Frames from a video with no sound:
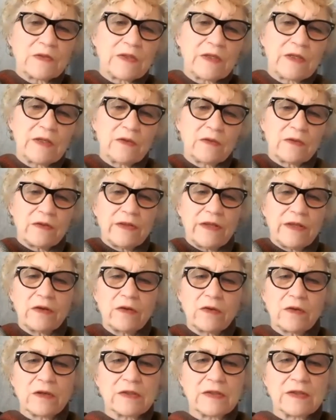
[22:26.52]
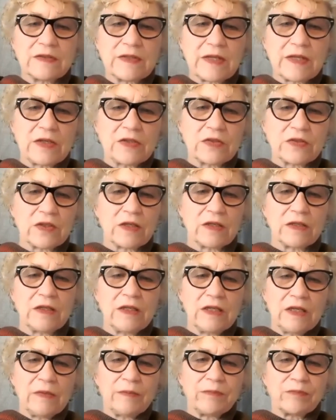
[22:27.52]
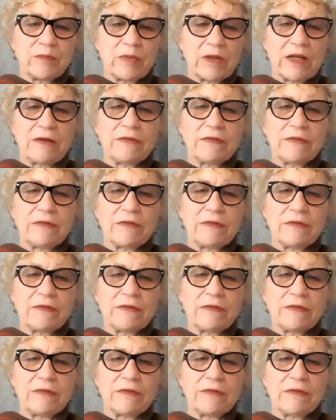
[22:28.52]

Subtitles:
or their organization, but I really